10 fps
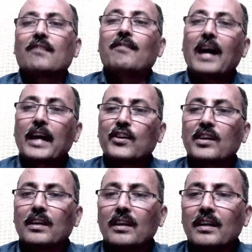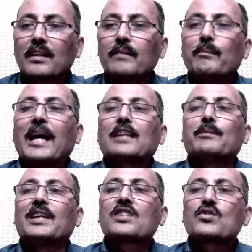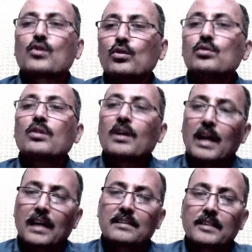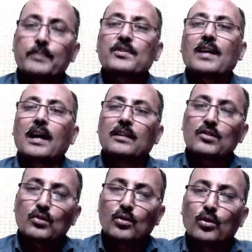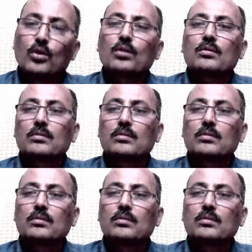where you can learn mathematics through concepts and score